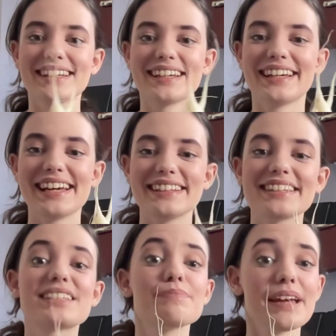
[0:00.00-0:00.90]
And the
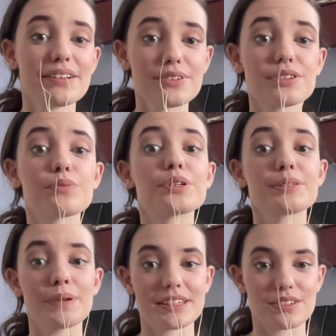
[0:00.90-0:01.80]
tomatoes were
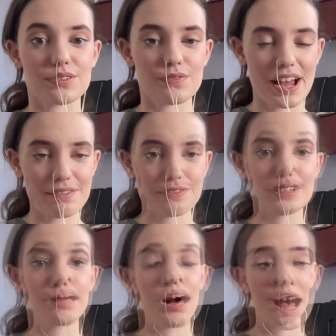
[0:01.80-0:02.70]
spaced 5 feet
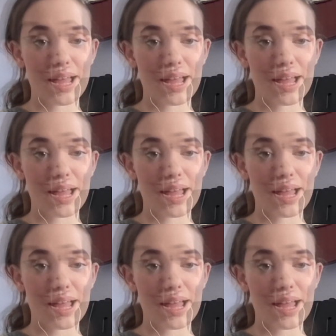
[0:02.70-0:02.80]
apart.